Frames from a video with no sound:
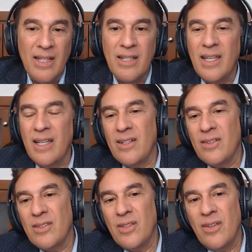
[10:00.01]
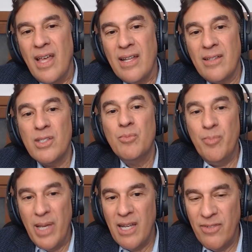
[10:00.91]
and that does
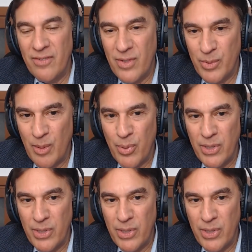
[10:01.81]
benefit from some